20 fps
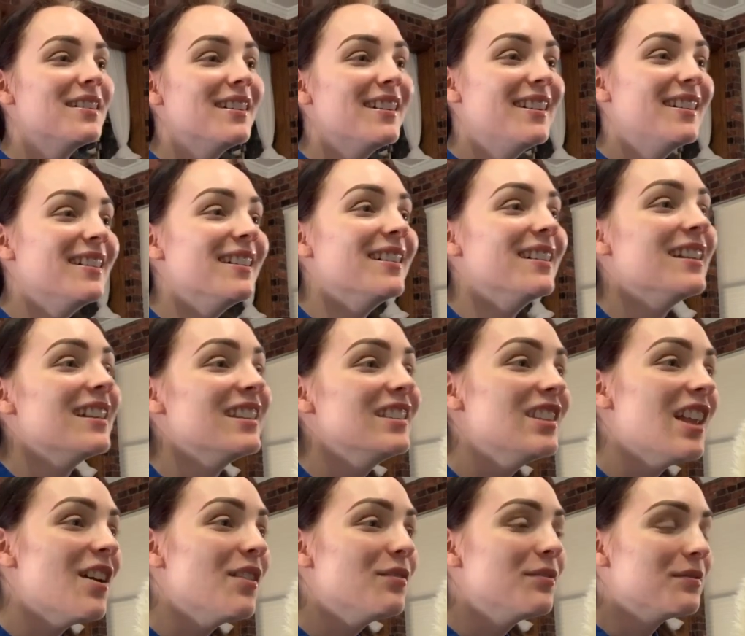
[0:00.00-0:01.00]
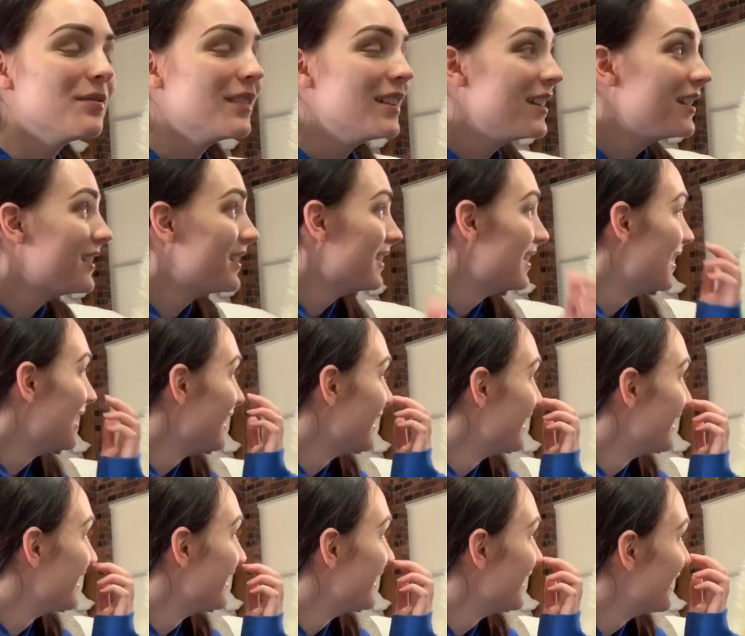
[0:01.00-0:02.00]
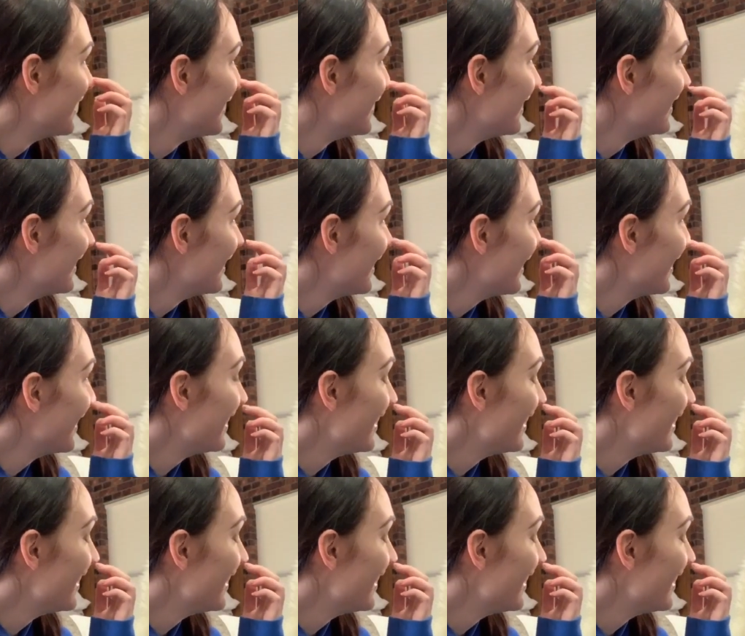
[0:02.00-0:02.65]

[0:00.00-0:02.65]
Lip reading: True, my black I'd be emo.